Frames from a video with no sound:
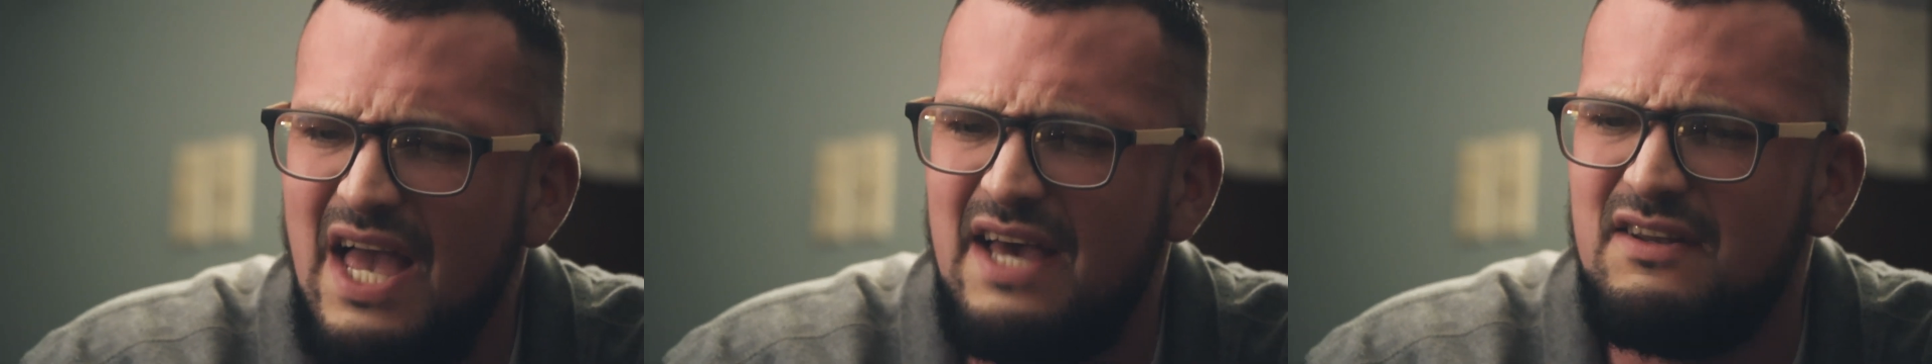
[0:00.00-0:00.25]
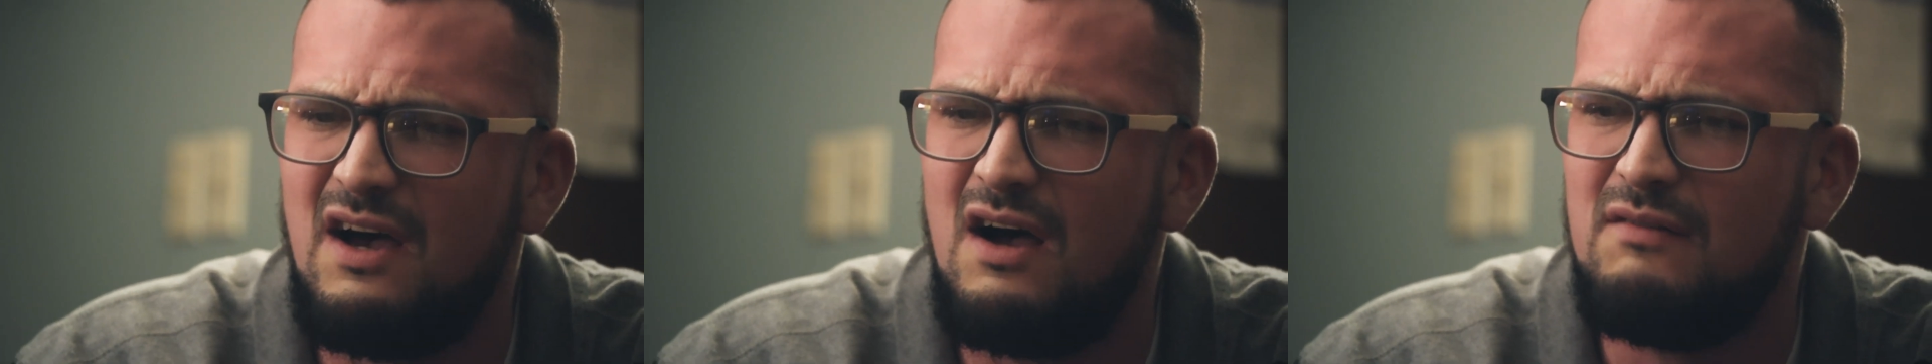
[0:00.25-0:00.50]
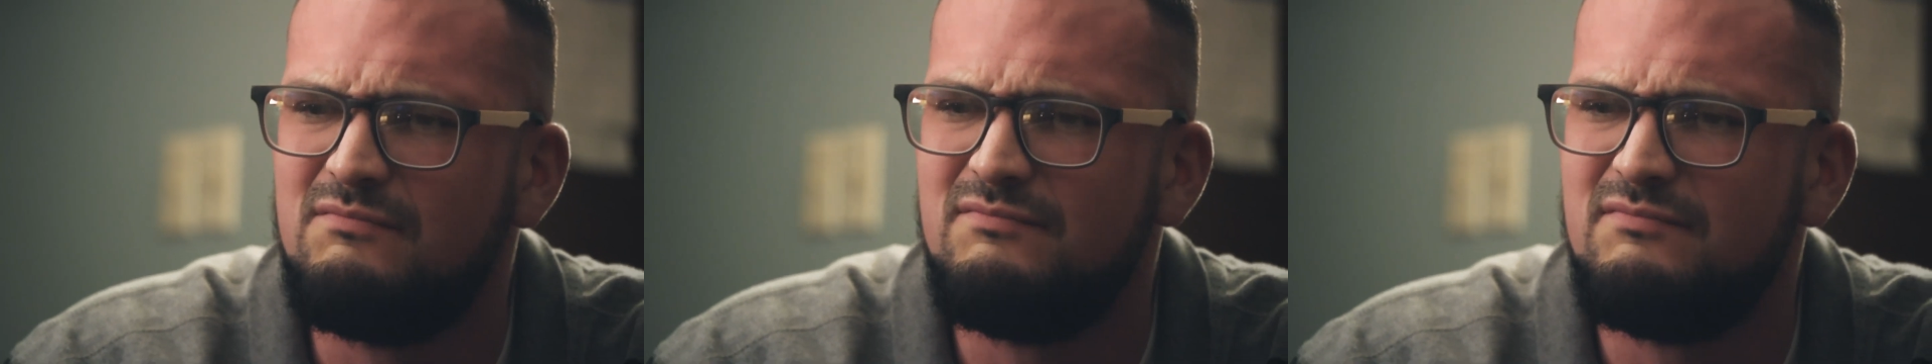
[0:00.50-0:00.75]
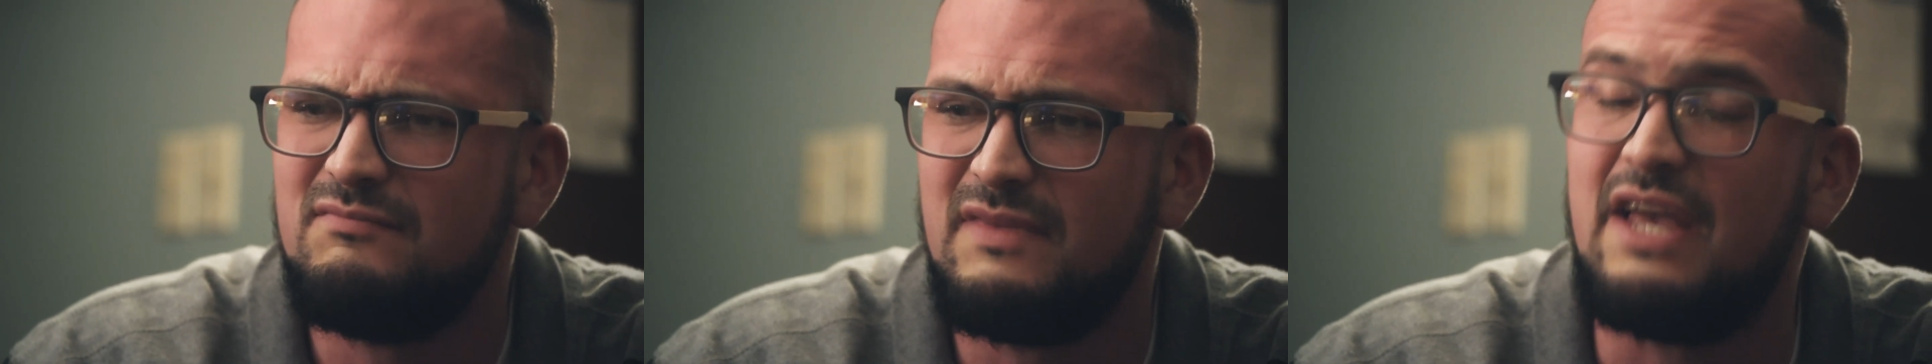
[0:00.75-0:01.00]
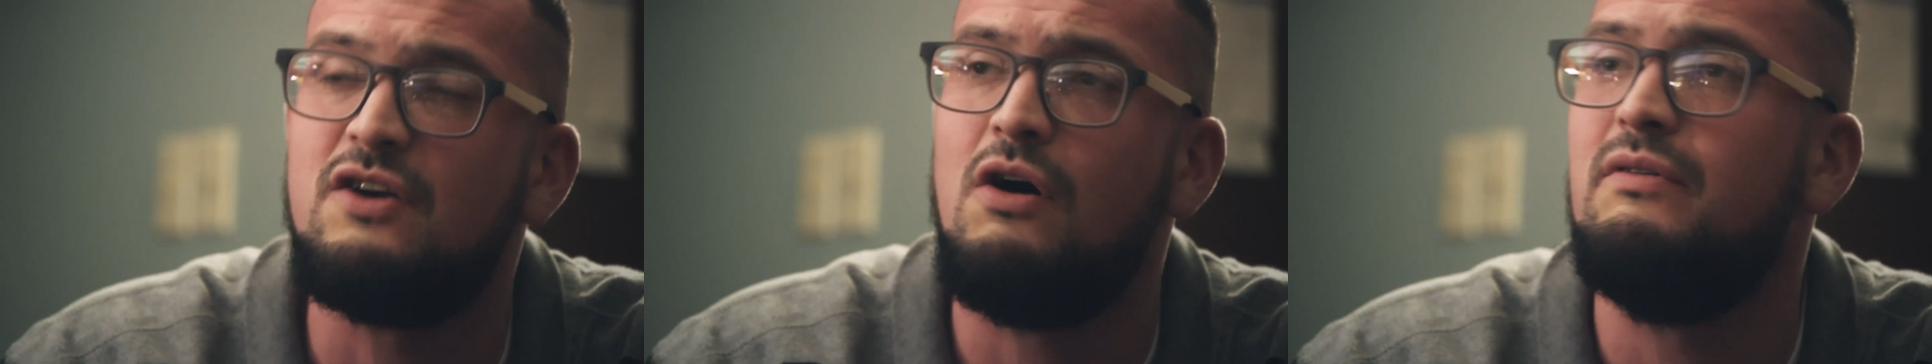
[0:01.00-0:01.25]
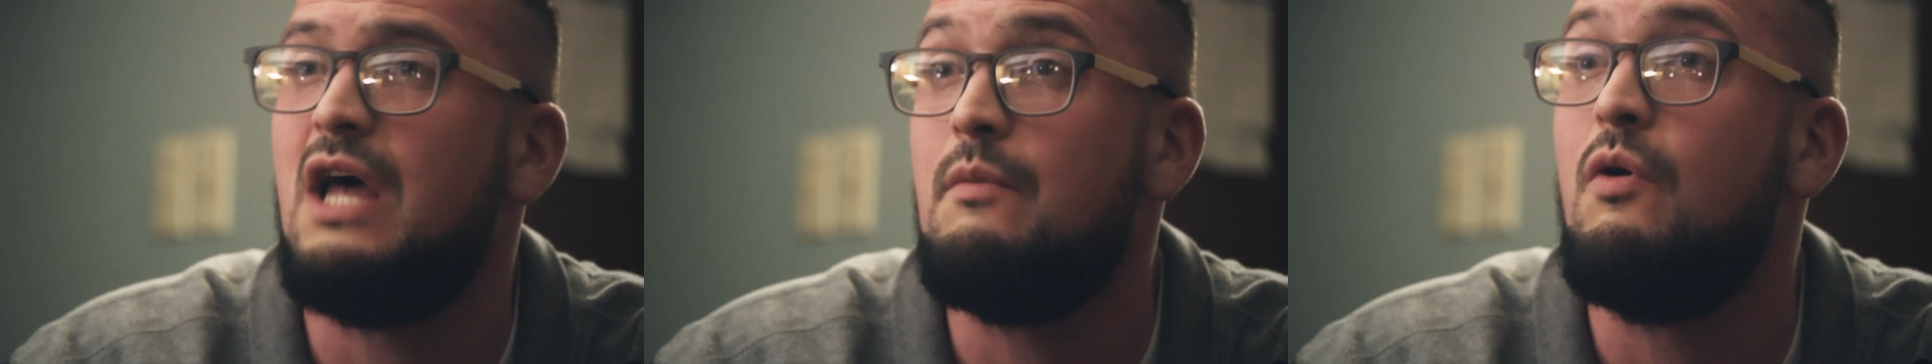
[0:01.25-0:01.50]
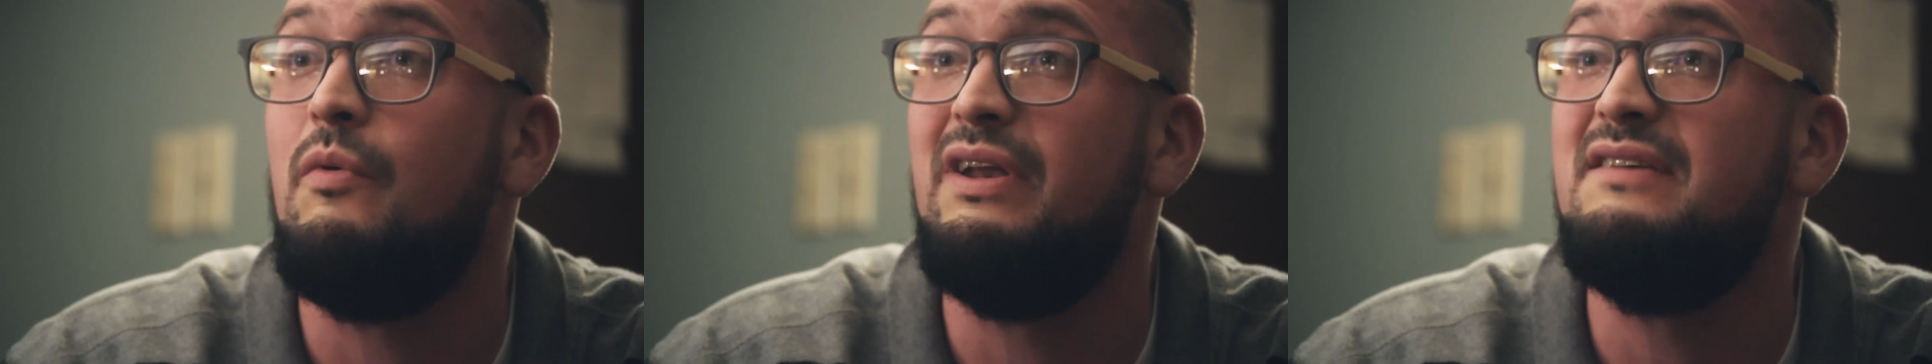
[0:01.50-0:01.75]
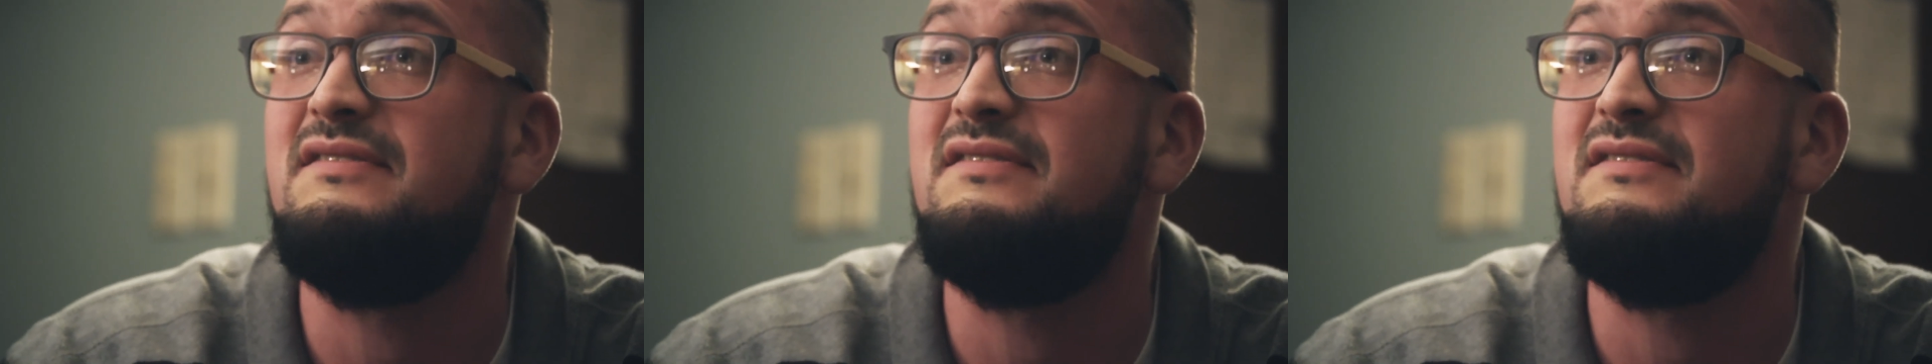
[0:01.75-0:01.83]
and they called 911